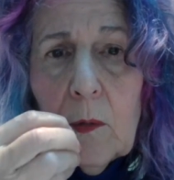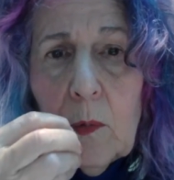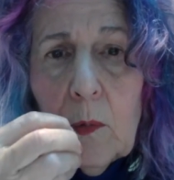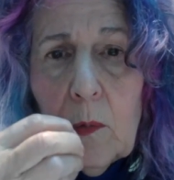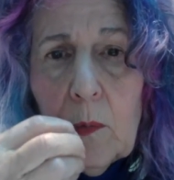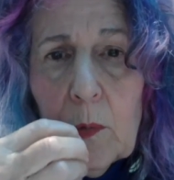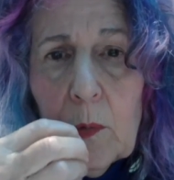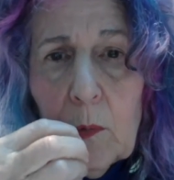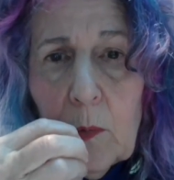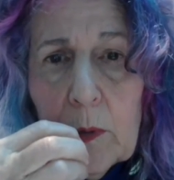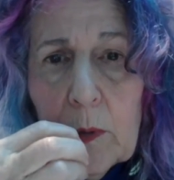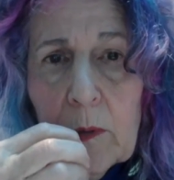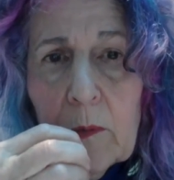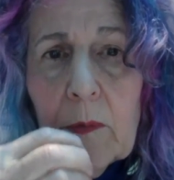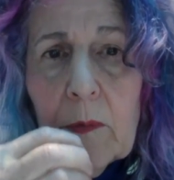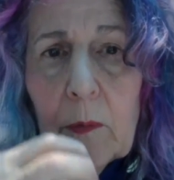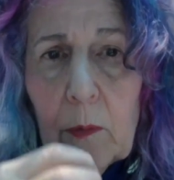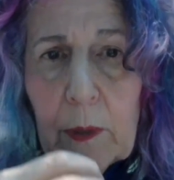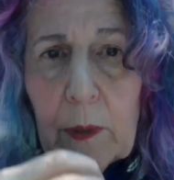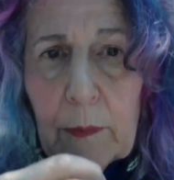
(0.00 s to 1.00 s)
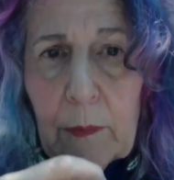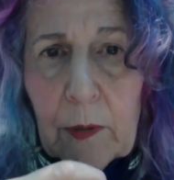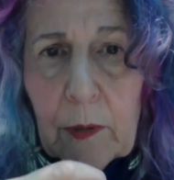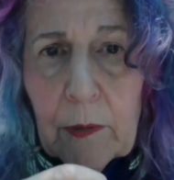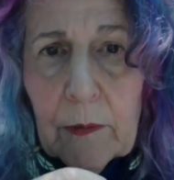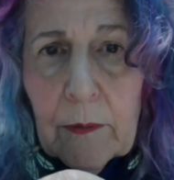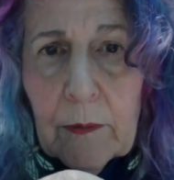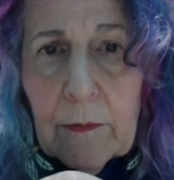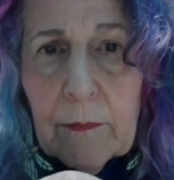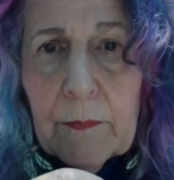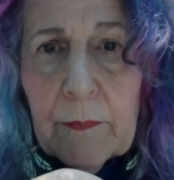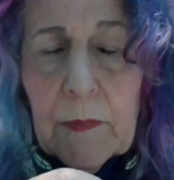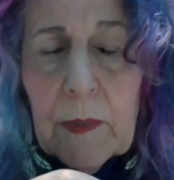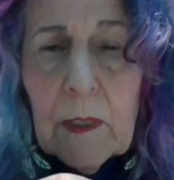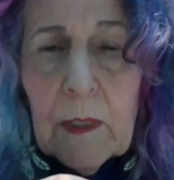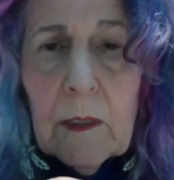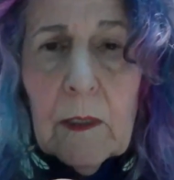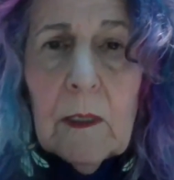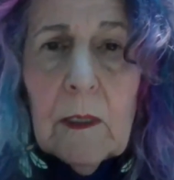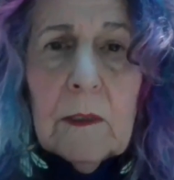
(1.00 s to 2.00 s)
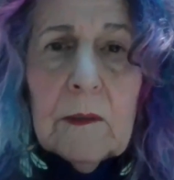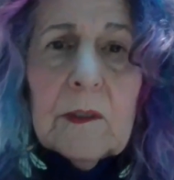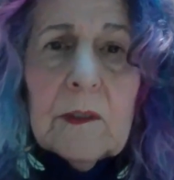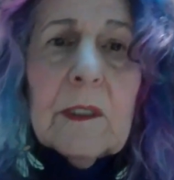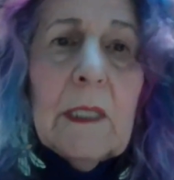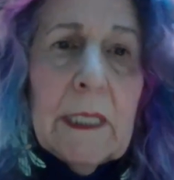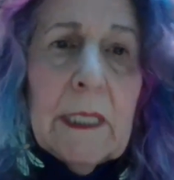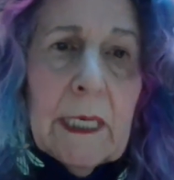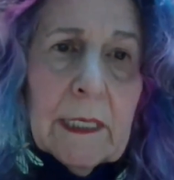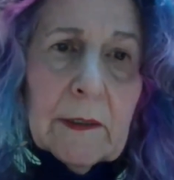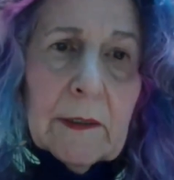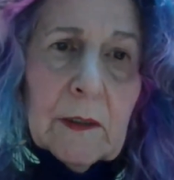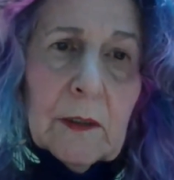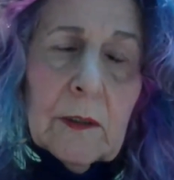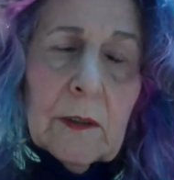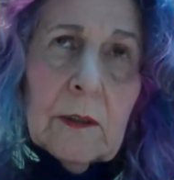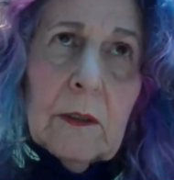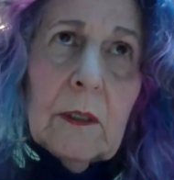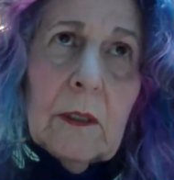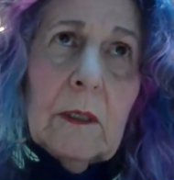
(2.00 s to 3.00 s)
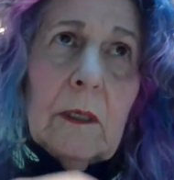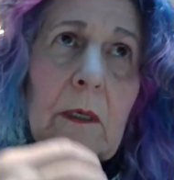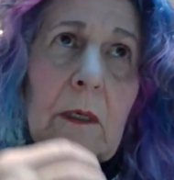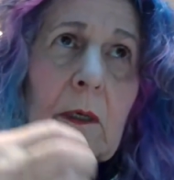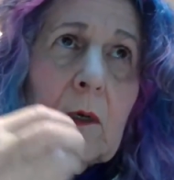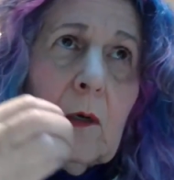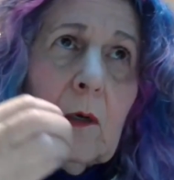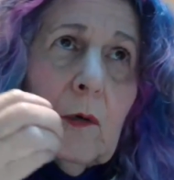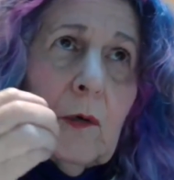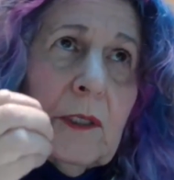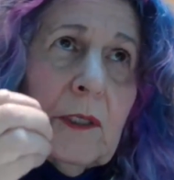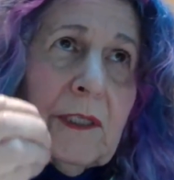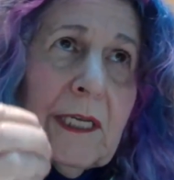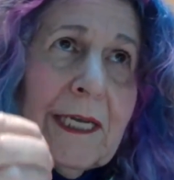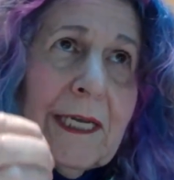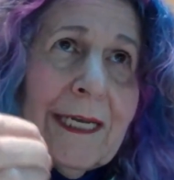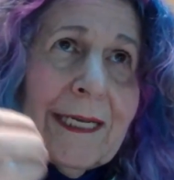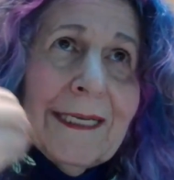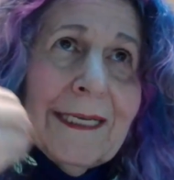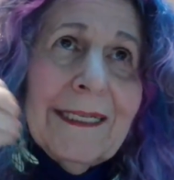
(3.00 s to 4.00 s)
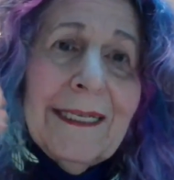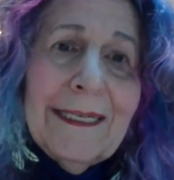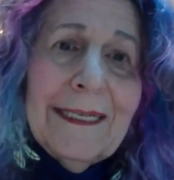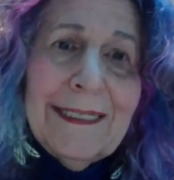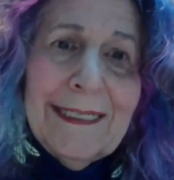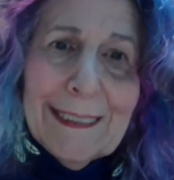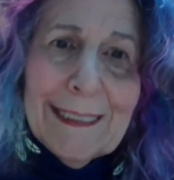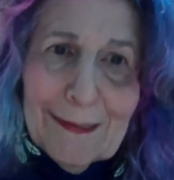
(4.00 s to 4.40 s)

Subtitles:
one of the women, Celeste, could take